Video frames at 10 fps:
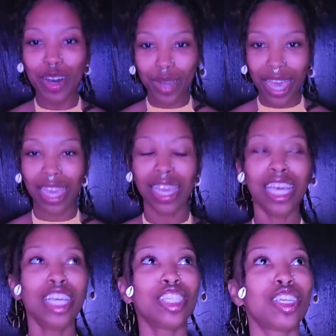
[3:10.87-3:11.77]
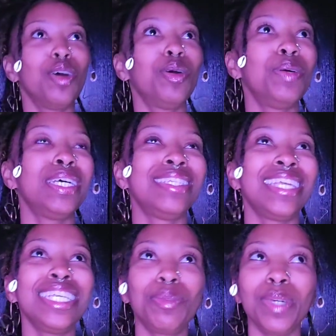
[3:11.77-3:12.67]
Okay, so
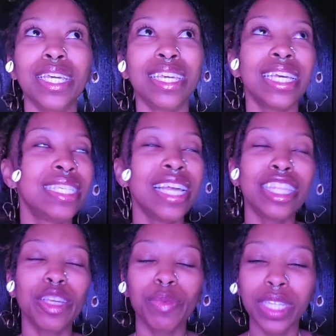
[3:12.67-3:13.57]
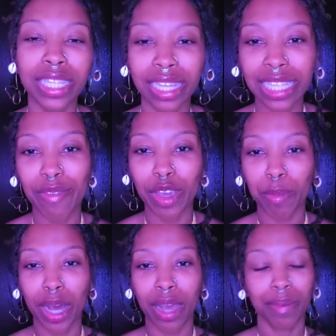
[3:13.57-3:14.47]
this week it's nothing really that's heavy
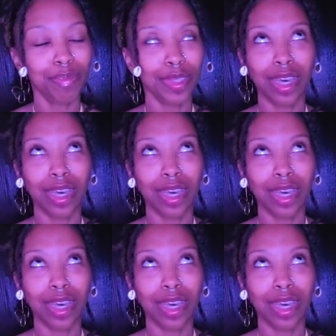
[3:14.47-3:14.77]
on my